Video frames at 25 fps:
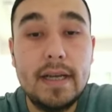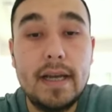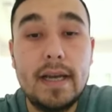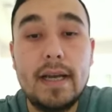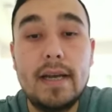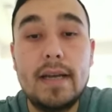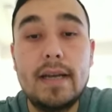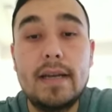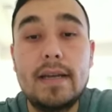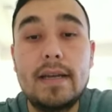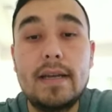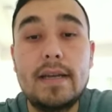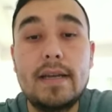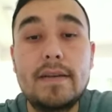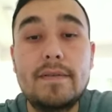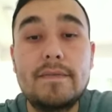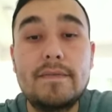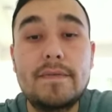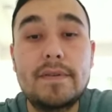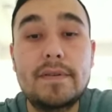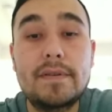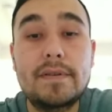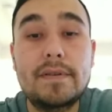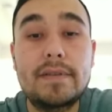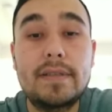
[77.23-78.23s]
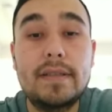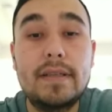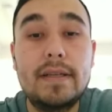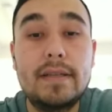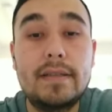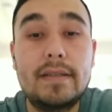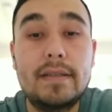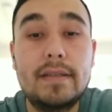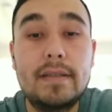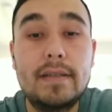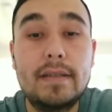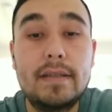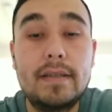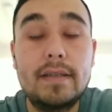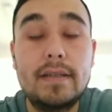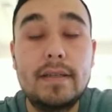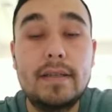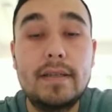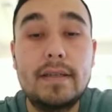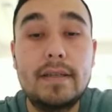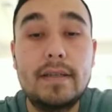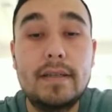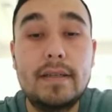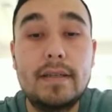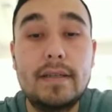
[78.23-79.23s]
I worked at
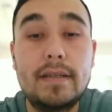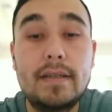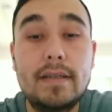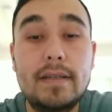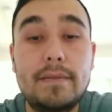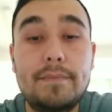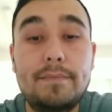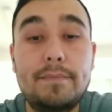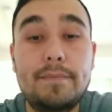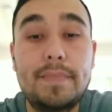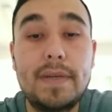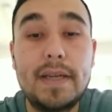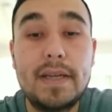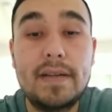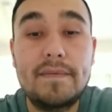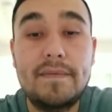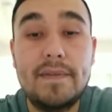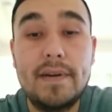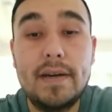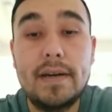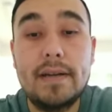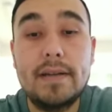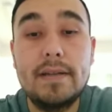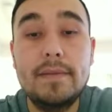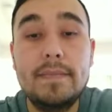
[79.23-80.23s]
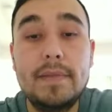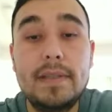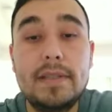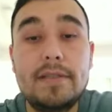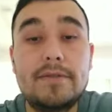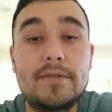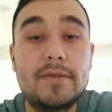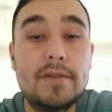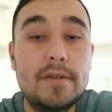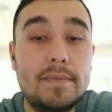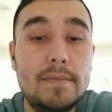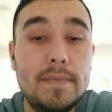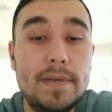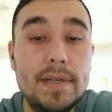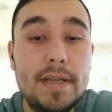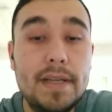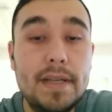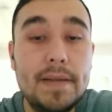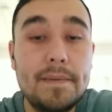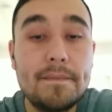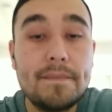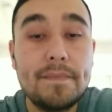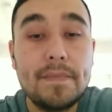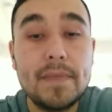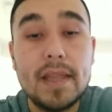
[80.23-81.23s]
a pig farm in
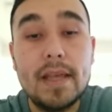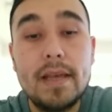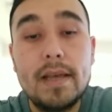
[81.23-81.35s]
Germany.